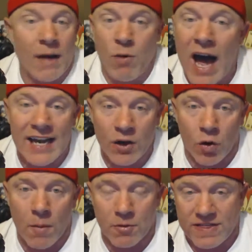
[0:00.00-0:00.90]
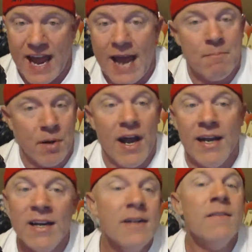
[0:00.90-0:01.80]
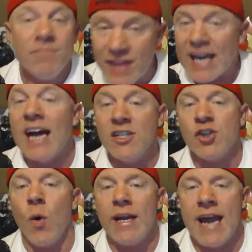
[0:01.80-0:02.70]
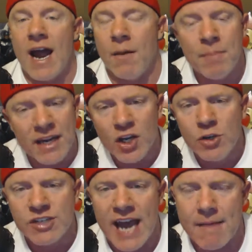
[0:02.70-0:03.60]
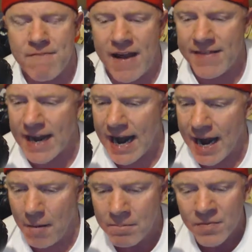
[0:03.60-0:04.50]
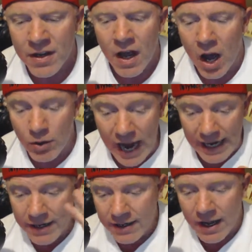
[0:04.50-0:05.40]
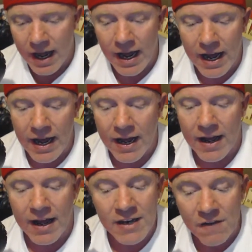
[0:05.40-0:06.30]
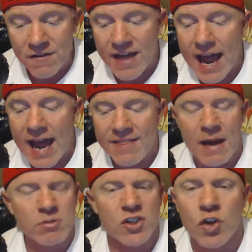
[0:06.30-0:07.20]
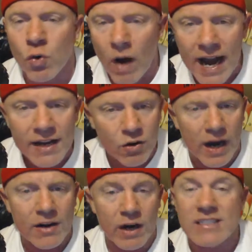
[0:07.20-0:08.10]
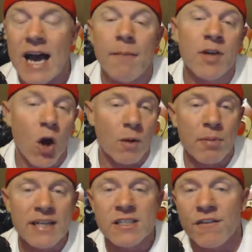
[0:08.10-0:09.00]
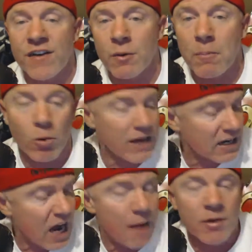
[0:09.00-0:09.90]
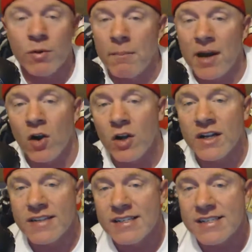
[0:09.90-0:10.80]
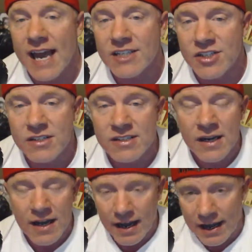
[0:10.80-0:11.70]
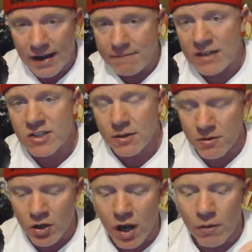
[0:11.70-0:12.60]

that, well, I didn't grow up with that, but that I enjoy now, being a huge Cap fan that I am. Okay, enough of that. That was a great, great, great time. Go to BlazingDefenderReport.com. You want a better look at these sketches. I took